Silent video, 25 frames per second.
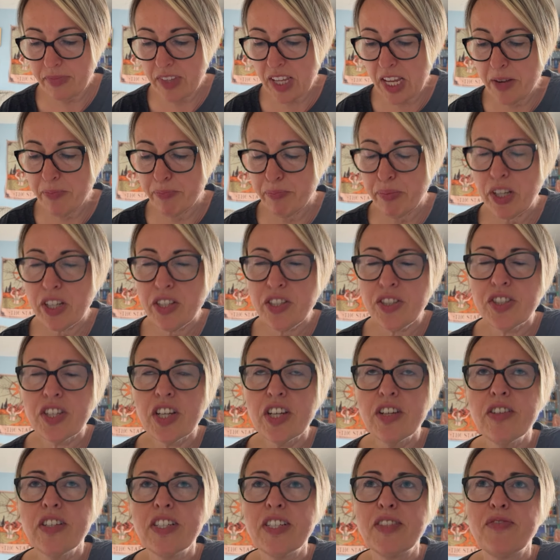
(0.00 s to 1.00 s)
And Pluto
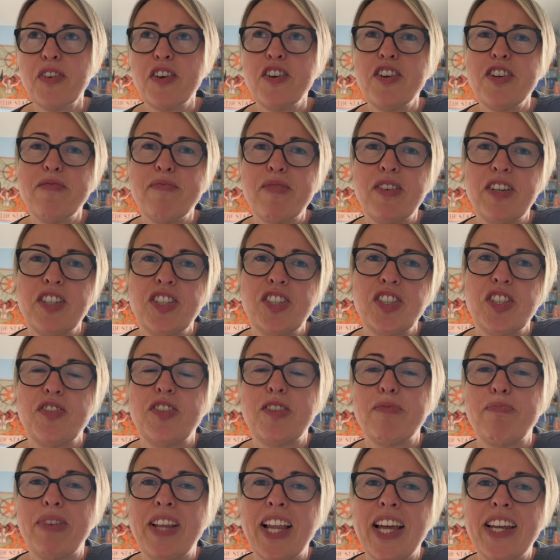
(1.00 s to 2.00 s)
is very much the
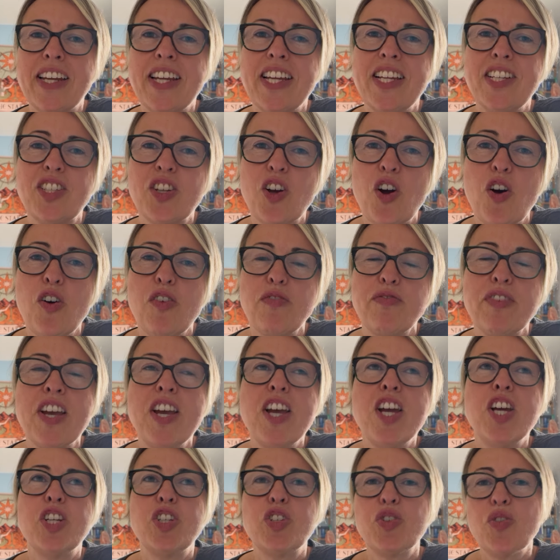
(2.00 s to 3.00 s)
planet of
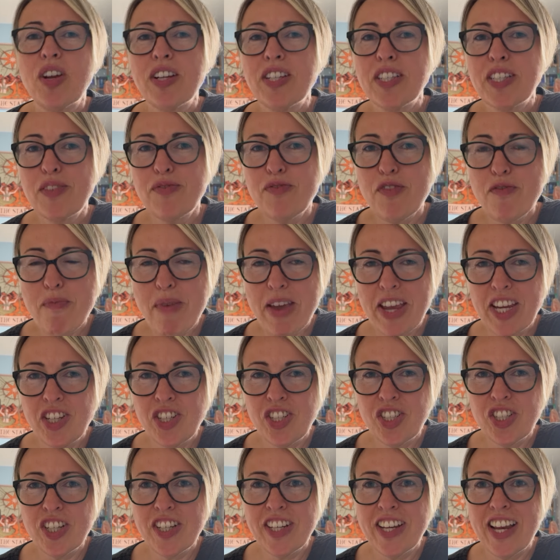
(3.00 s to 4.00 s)

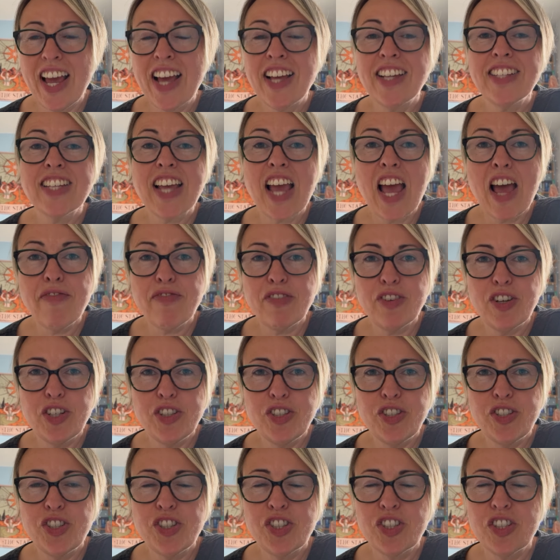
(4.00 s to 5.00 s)
transformation and
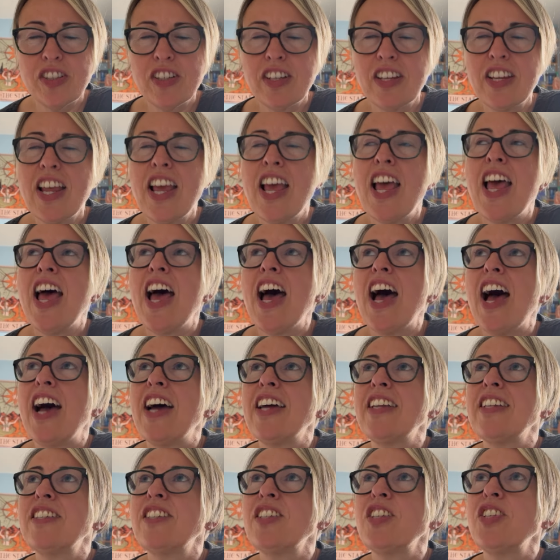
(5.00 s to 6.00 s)
evolution.
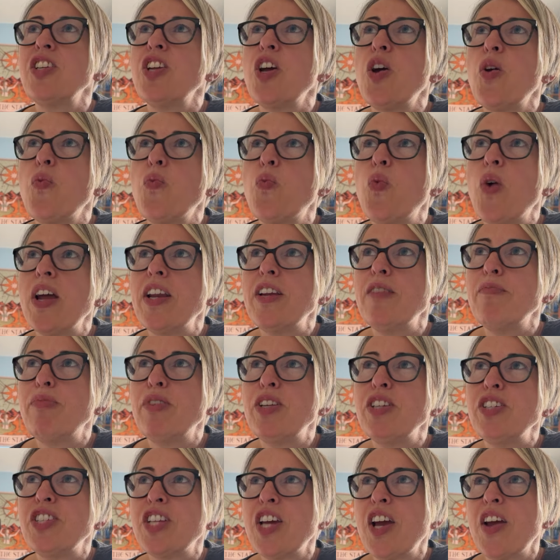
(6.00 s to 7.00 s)
And, you know, when
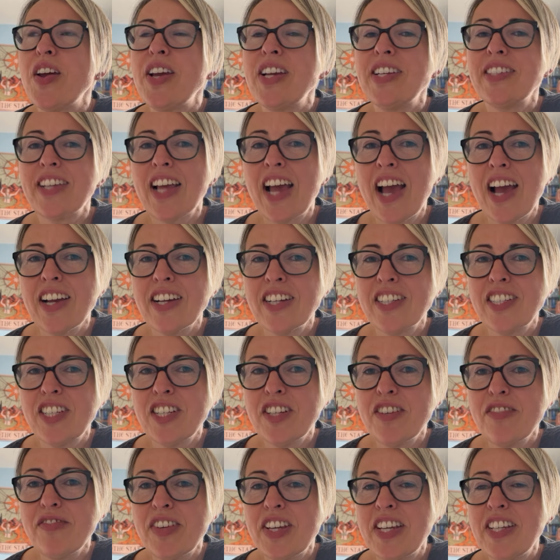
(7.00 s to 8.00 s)
Pluto is
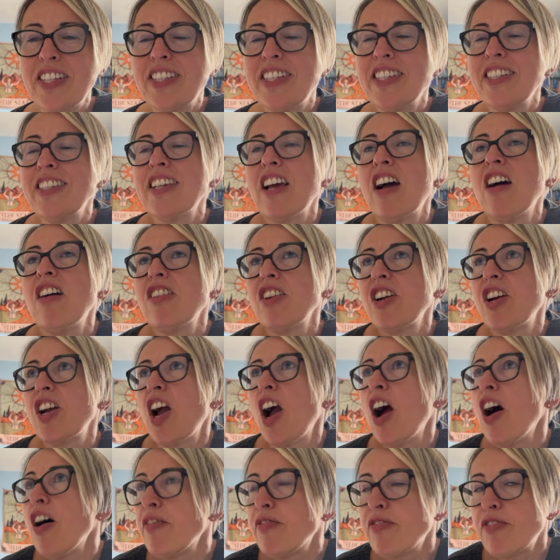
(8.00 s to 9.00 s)
active, it is
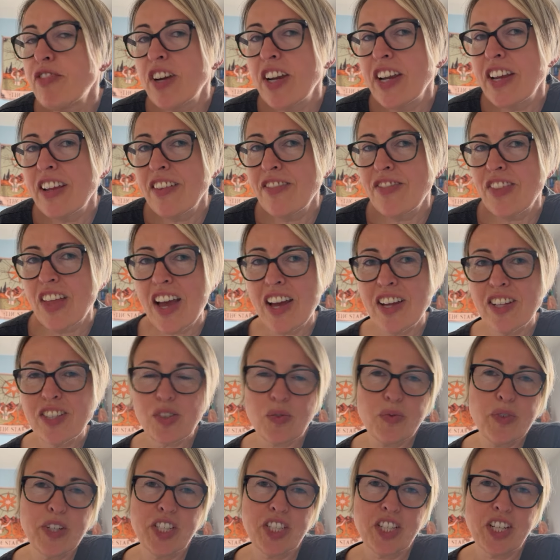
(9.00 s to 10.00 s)
uncovering that
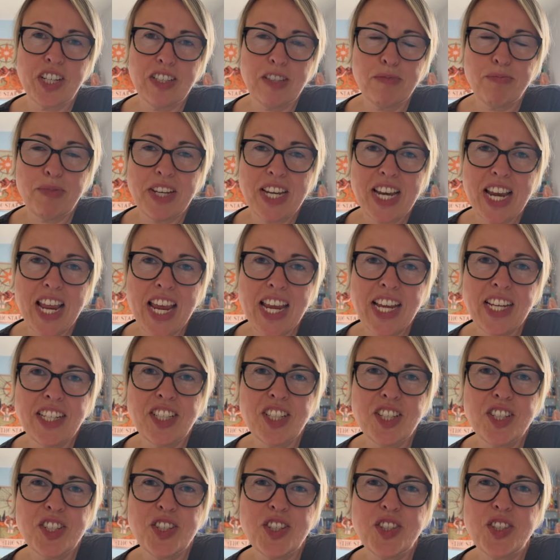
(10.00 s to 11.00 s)
which has been
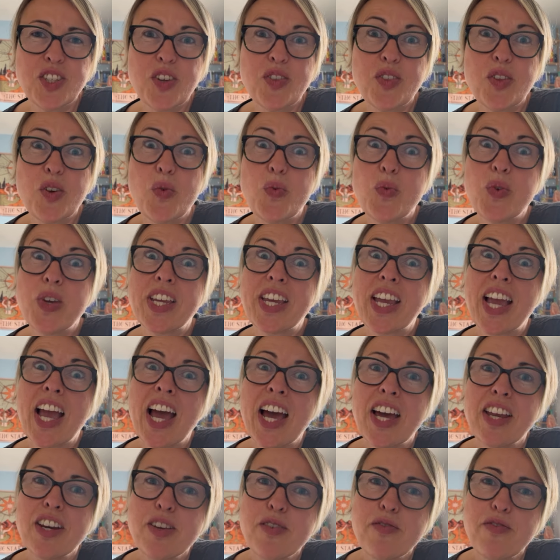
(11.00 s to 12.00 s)
hidden so that we
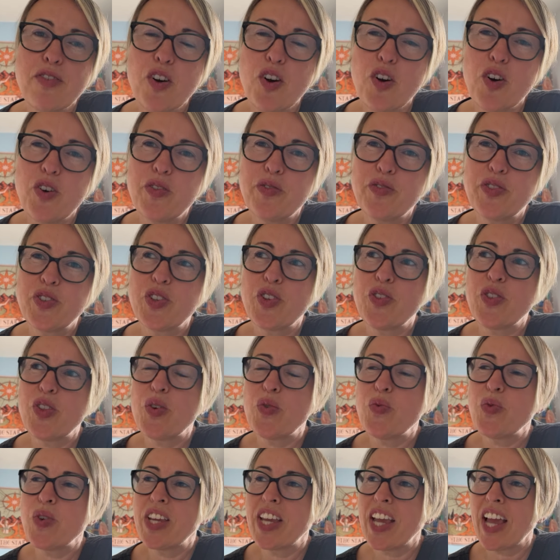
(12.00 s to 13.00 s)
can evolve, so
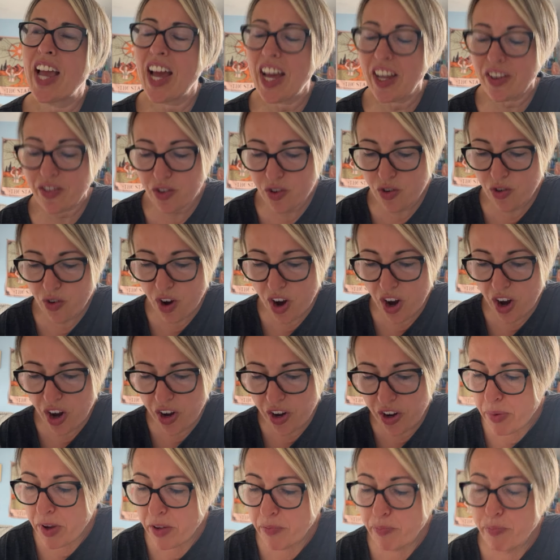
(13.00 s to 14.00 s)
that we can
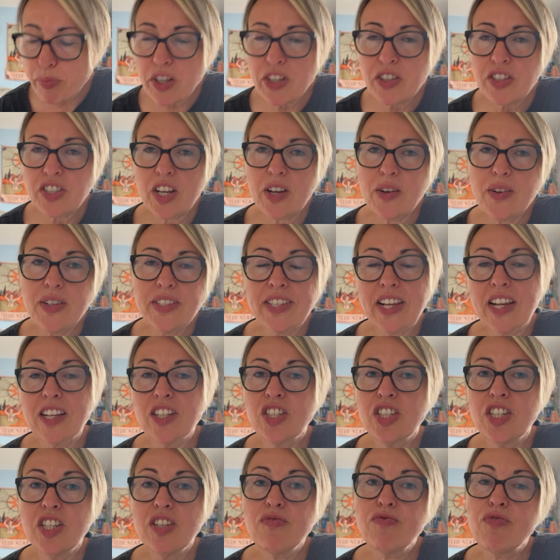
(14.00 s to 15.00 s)
grow. But Pluto is
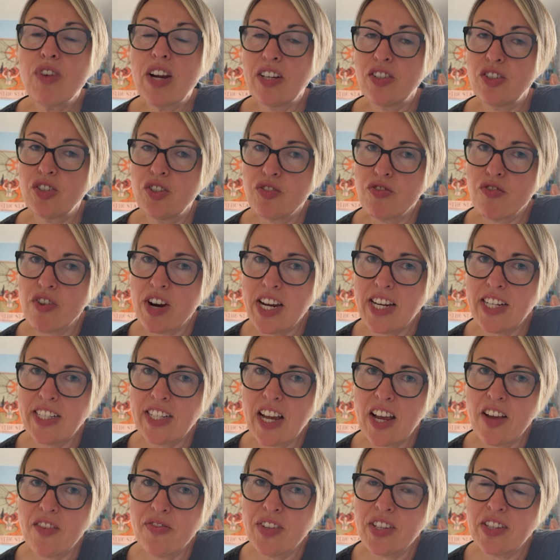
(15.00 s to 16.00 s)
actually retrograde
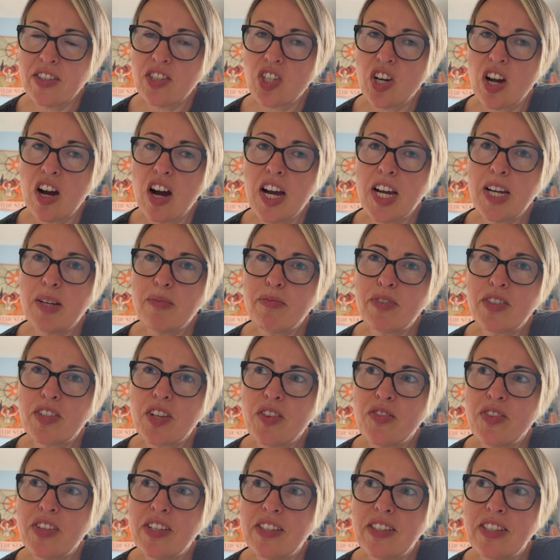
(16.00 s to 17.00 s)
at this time. So
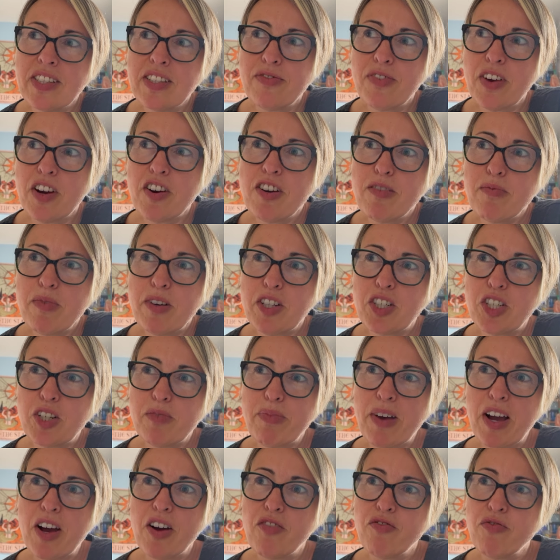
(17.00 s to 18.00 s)
this is very much
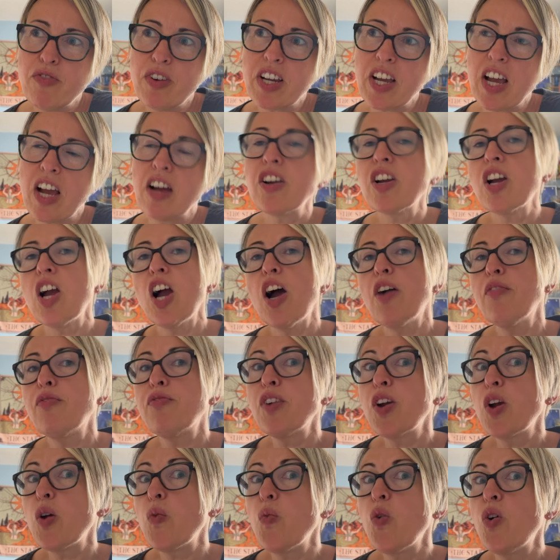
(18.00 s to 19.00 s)
about
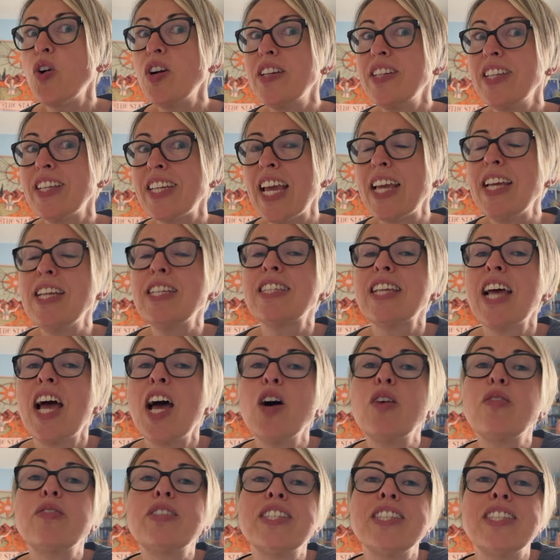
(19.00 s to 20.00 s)
uncovering what is
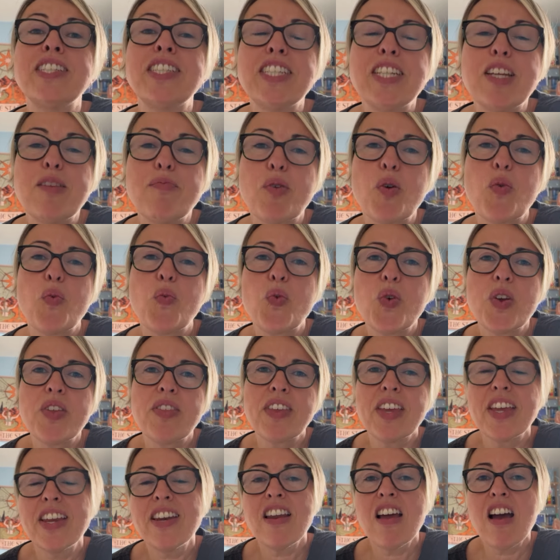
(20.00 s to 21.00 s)
held deep
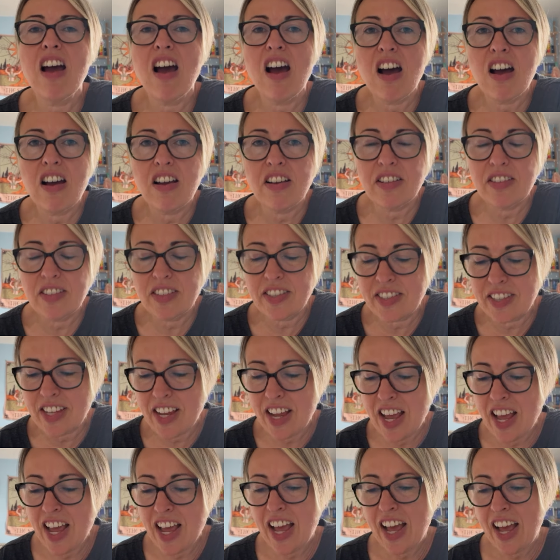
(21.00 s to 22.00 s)
within us.
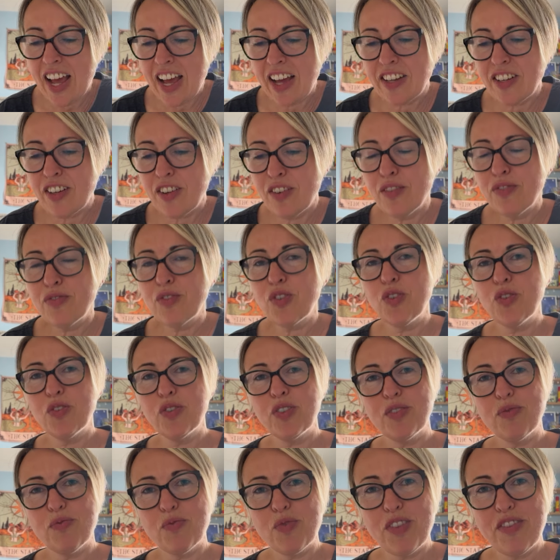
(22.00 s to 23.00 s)
And of
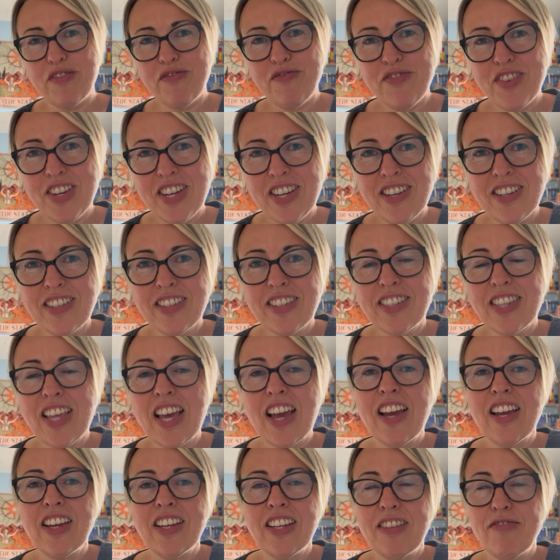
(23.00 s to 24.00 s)
course, with Venus
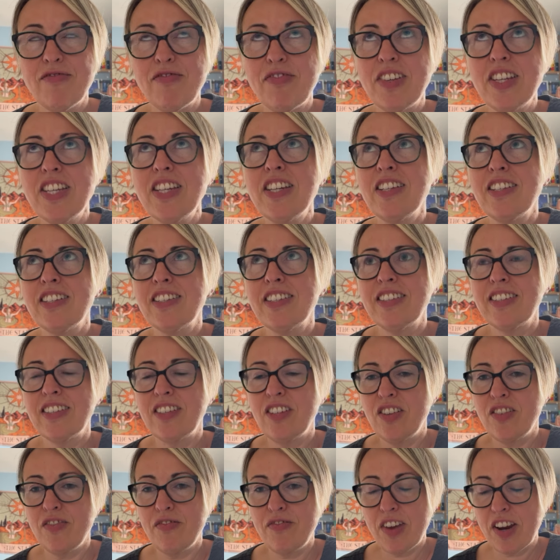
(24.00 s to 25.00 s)
there, Venus
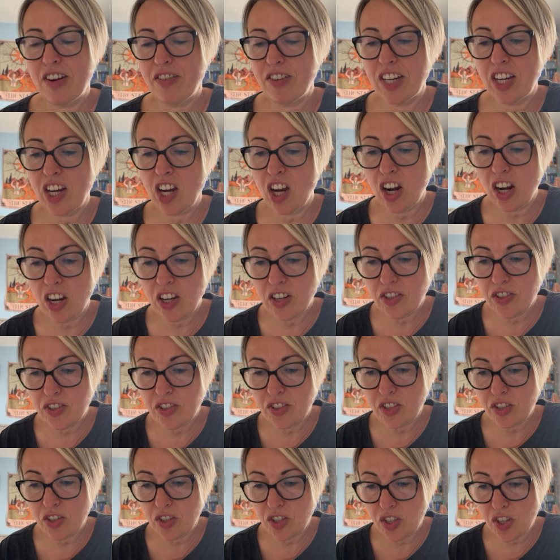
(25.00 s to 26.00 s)
very
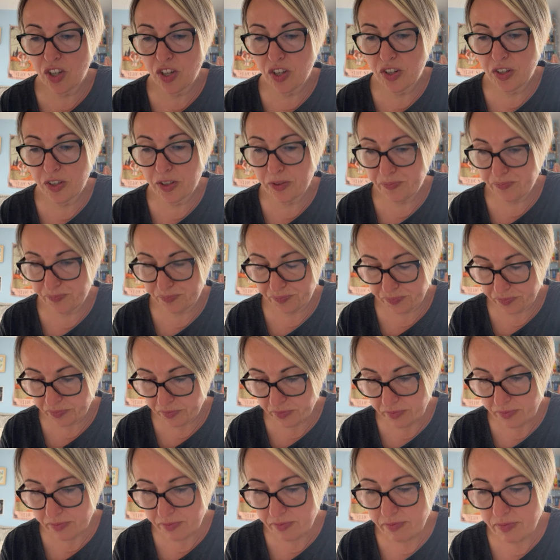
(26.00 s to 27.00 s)
close to
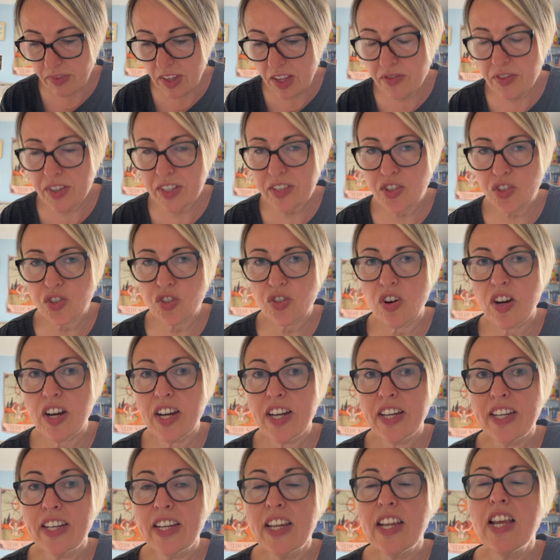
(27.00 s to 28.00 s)
this
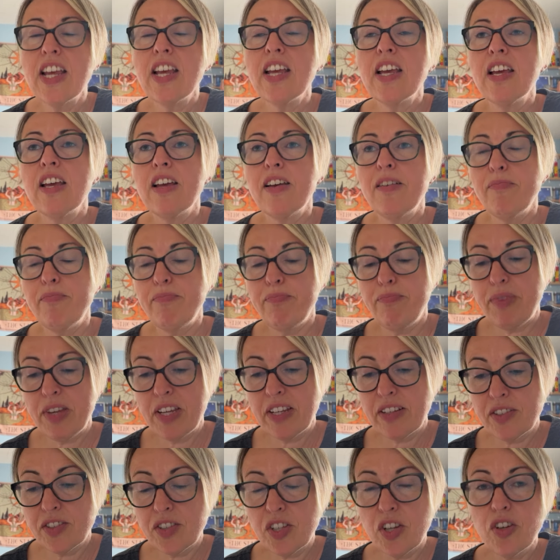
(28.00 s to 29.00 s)
trine
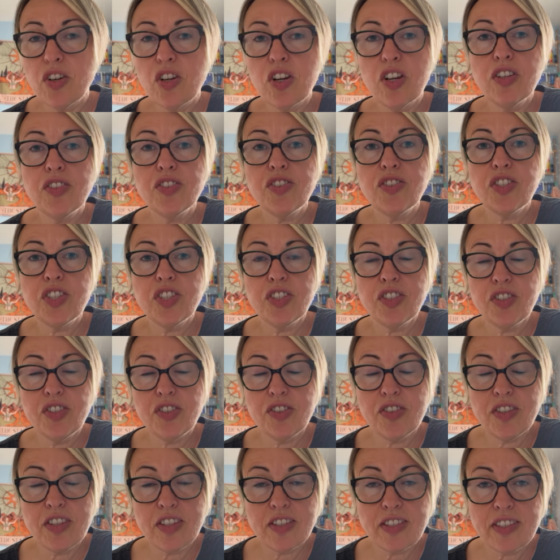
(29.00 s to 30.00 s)
being so close to
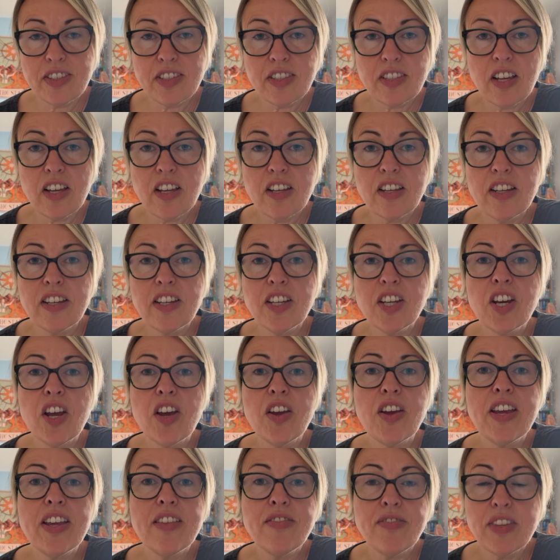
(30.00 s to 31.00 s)
the sun, you know,
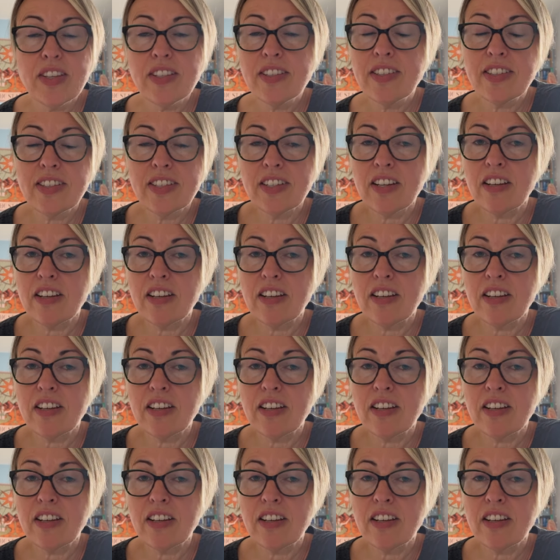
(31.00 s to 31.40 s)
this is